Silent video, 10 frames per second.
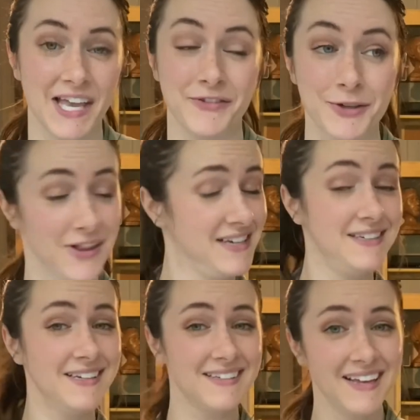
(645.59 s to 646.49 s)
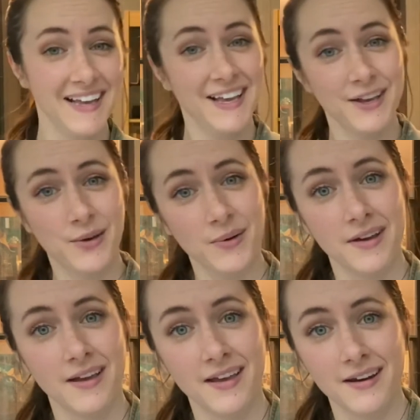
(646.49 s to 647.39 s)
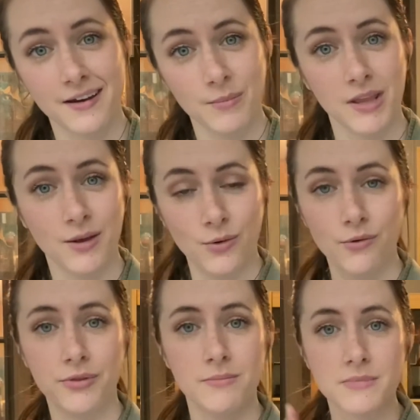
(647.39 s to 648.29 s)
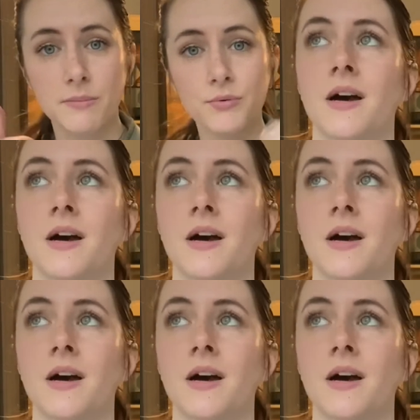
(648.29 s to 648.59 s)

If you liked it, go ahead and give me the old thumbs up.